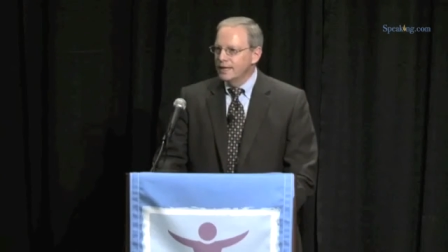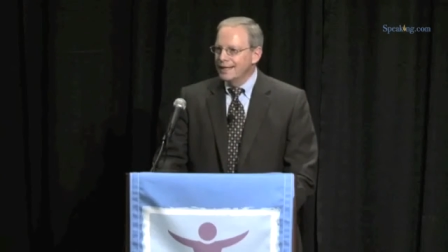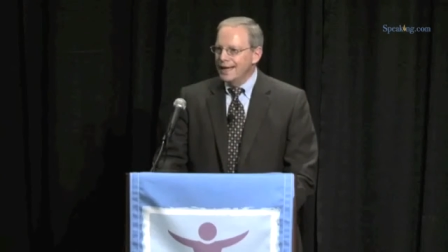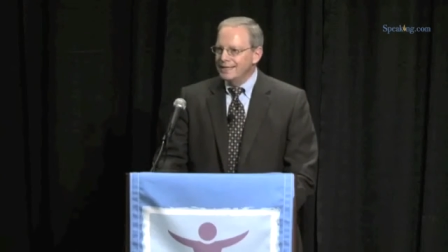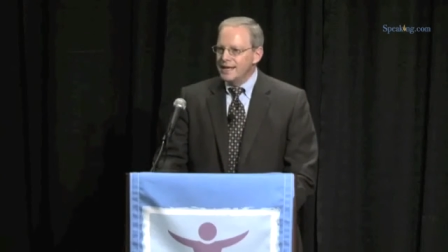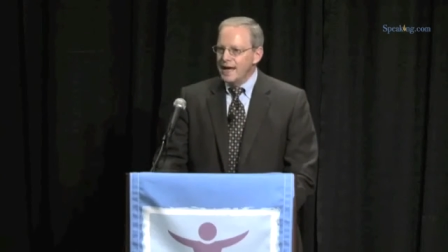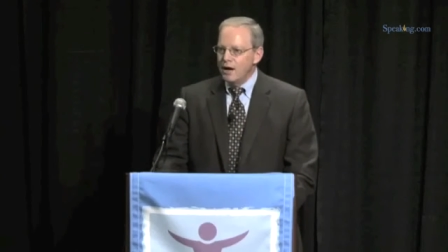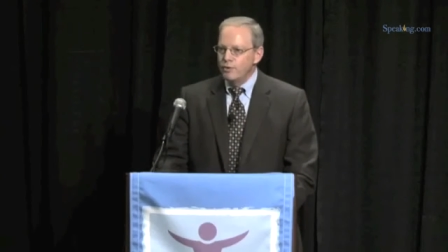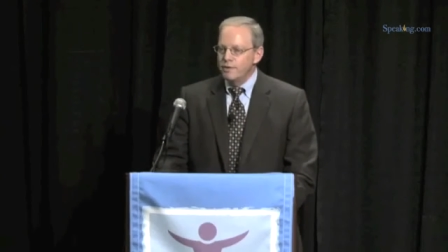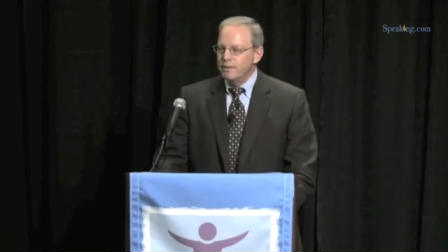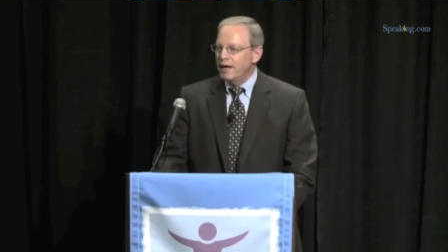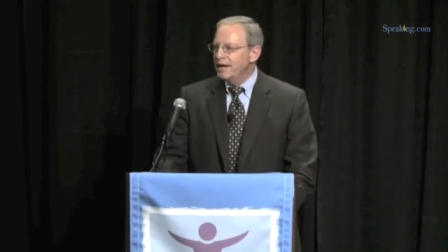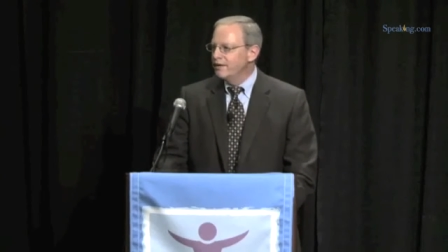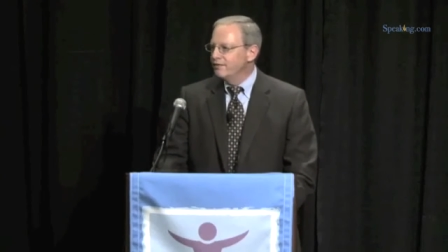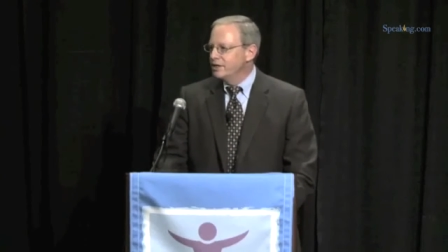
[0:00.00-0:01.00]
That's how we
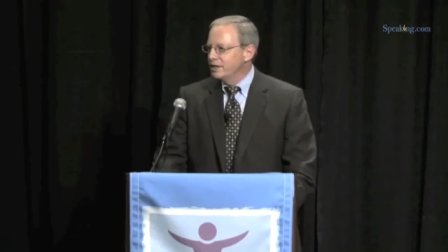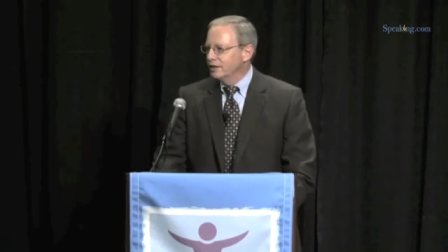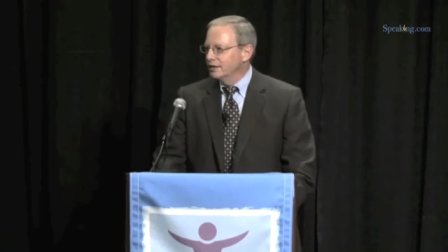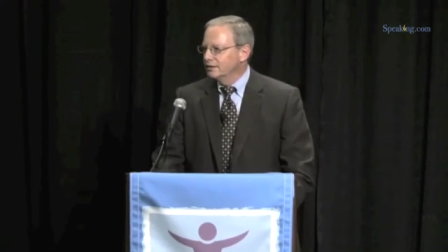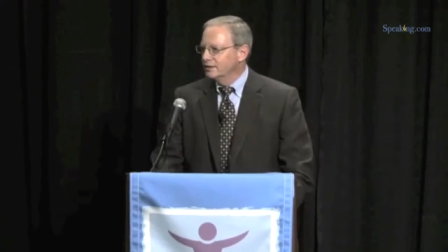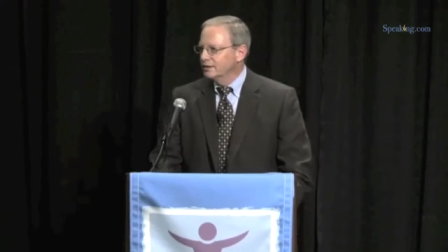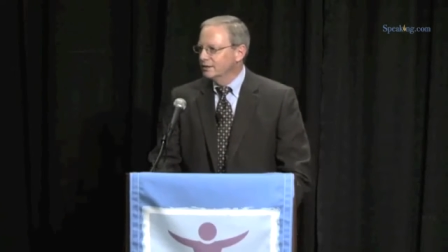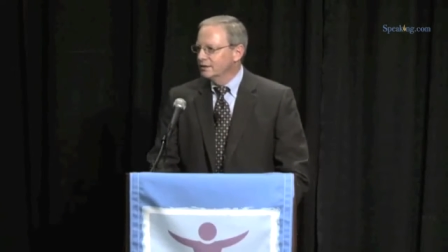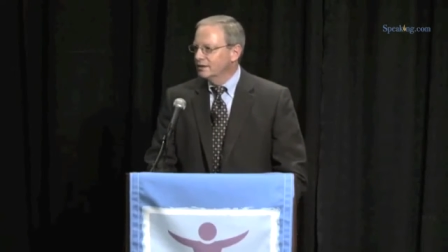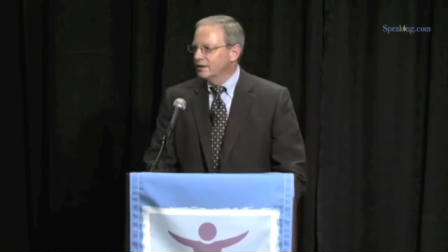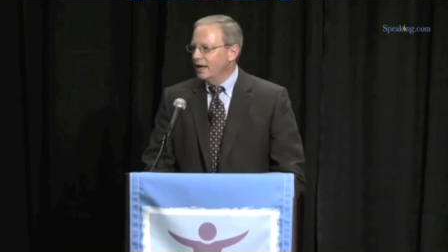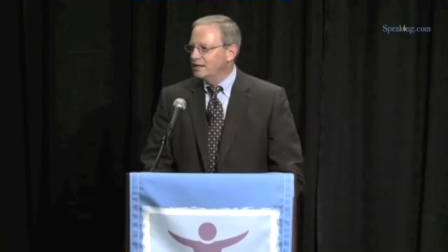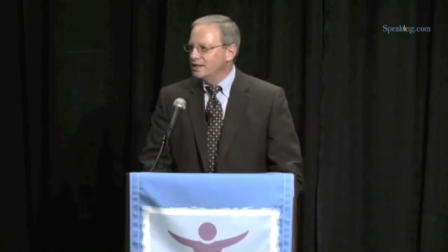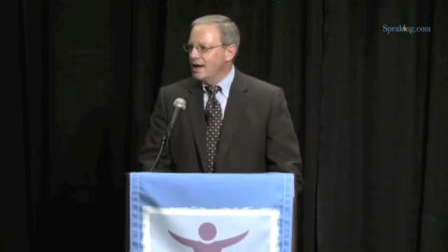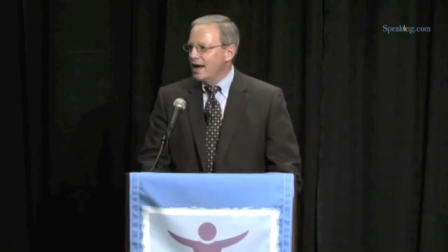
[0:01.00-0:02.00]
buy everything.
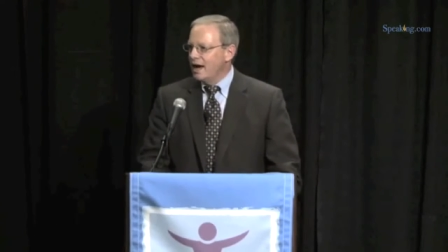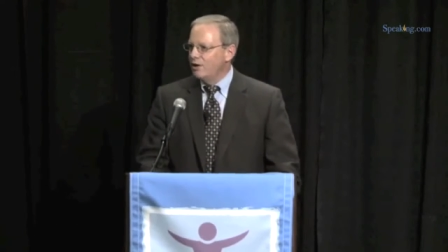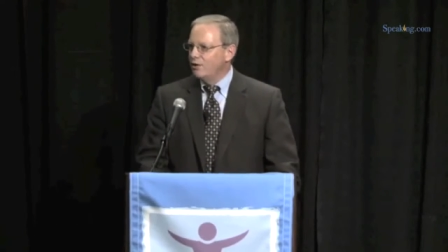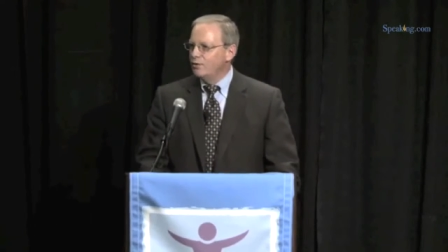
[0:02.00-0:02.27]
That's how